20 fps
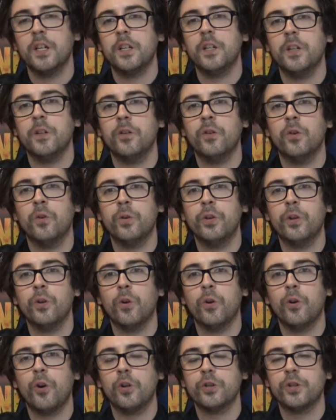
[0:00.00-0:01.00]
You know,
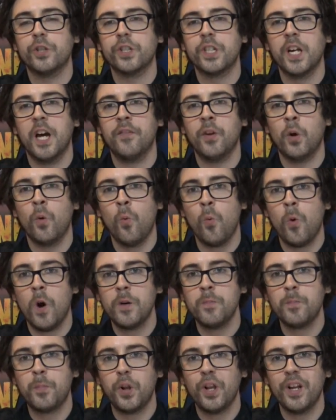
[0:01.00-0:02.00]
you're not just having
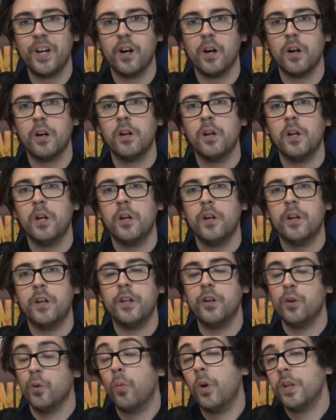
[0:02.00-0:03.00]
one player,
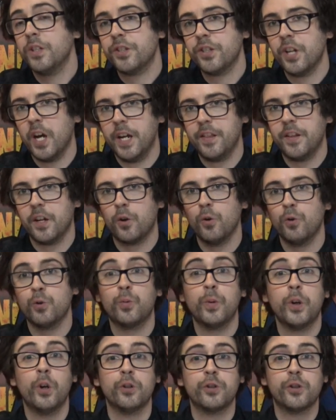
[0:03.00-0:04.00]
you know, one side that
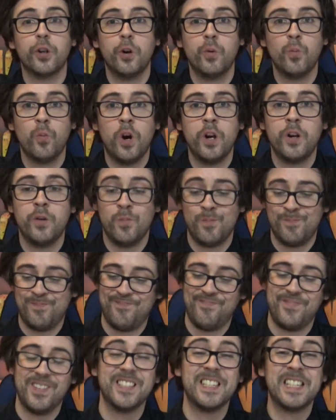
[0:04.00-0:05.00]
goes, we got turn 1,
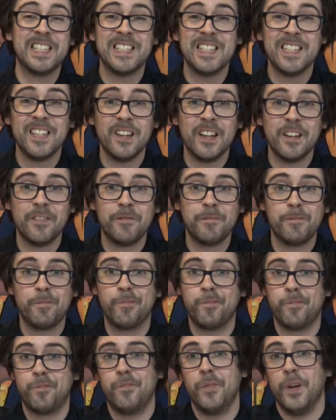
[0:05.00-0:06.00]
see if
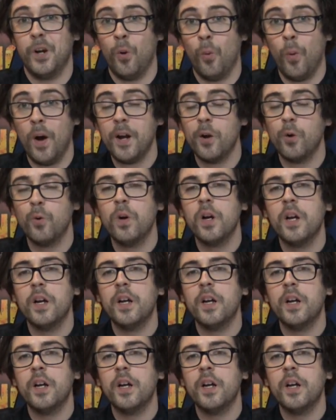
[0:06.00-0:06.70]
in a while.